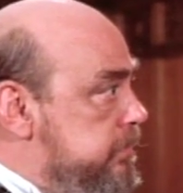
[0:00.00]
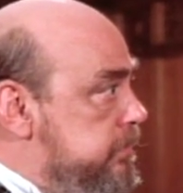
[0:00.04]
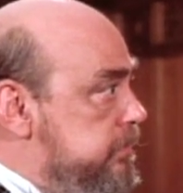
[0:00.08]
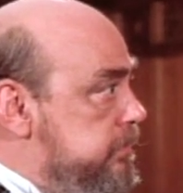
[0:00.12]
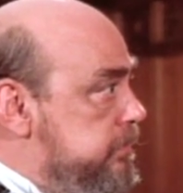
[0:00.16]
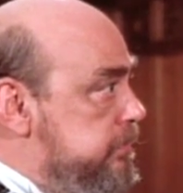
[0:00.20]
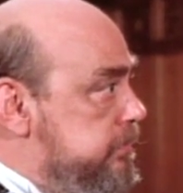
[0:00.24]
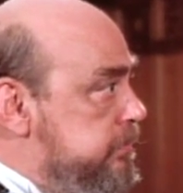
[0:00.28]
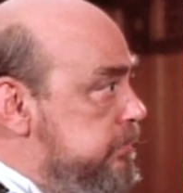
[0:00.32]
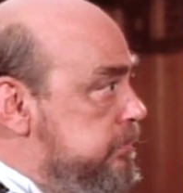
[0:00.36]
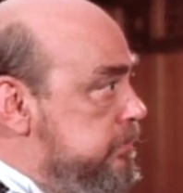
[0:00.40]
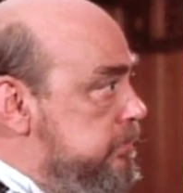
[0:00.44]

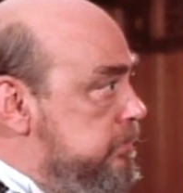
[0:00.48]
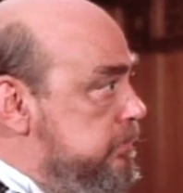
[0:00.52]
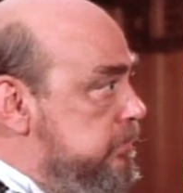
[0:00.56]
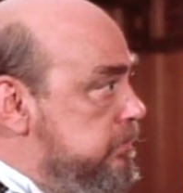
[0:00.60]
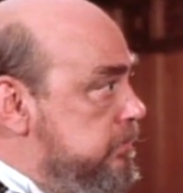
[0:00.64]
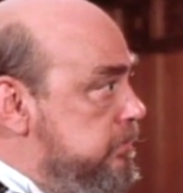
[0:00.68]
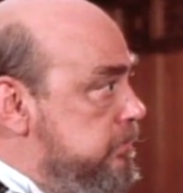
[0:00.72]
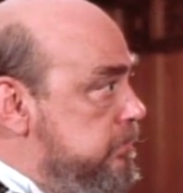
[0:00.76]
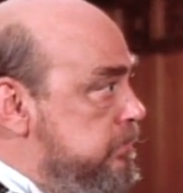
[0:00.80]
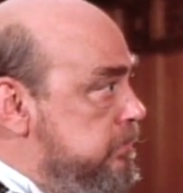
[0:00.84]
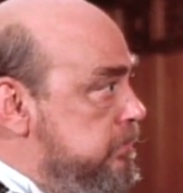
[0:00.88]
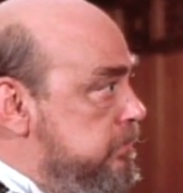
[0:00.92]

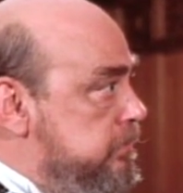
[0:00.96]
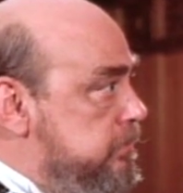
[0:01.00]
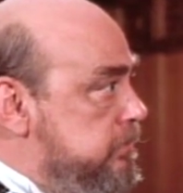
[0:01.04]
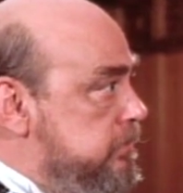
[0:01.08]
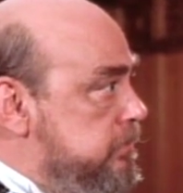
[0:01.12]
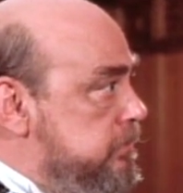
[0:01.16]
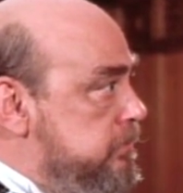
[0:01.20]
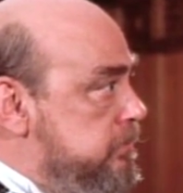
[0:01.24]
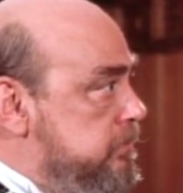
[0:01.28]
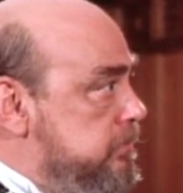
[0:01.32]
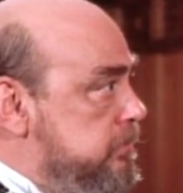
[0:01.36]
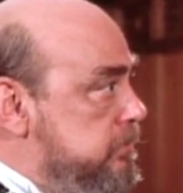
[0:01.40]

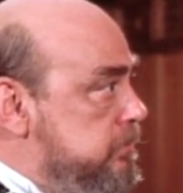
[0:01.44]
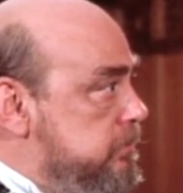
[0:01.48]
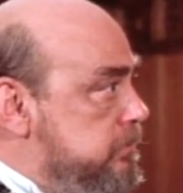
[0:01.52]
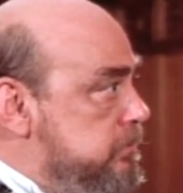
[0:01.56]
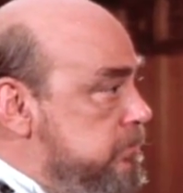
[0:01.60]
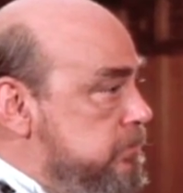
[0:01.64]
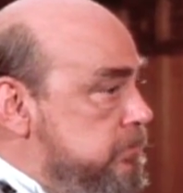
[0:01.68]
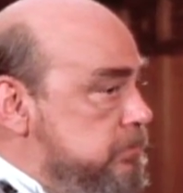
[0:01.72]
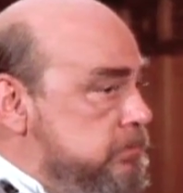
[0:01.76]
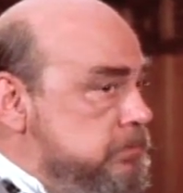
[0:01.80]
(no one is talking)